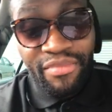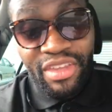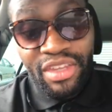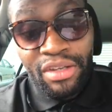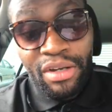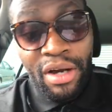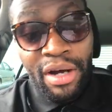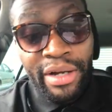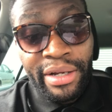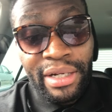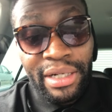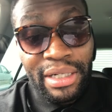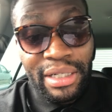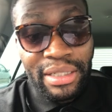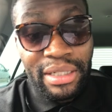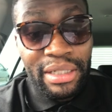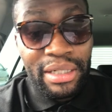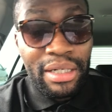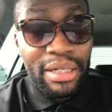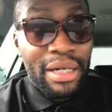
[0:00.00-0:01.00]
Darya,
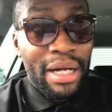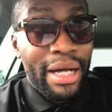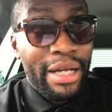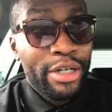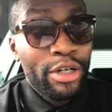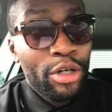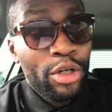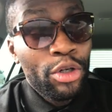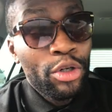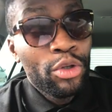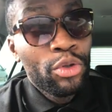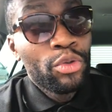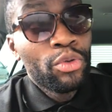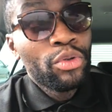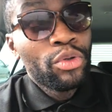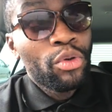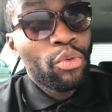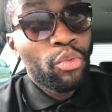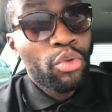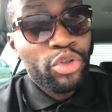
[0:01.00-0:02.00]
I
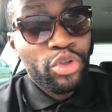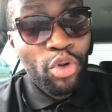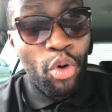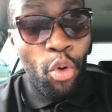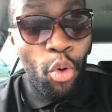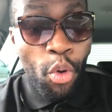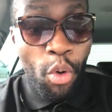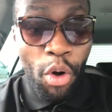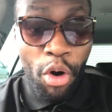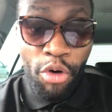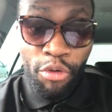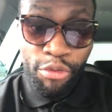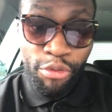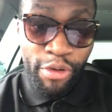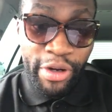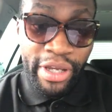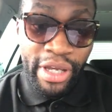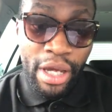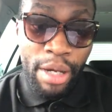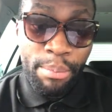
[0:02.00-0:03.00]
know, was
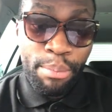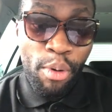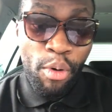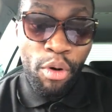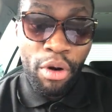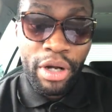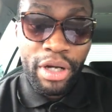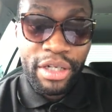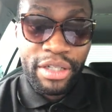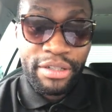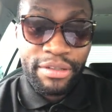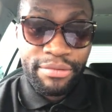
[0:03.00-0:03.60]
co-authoring a book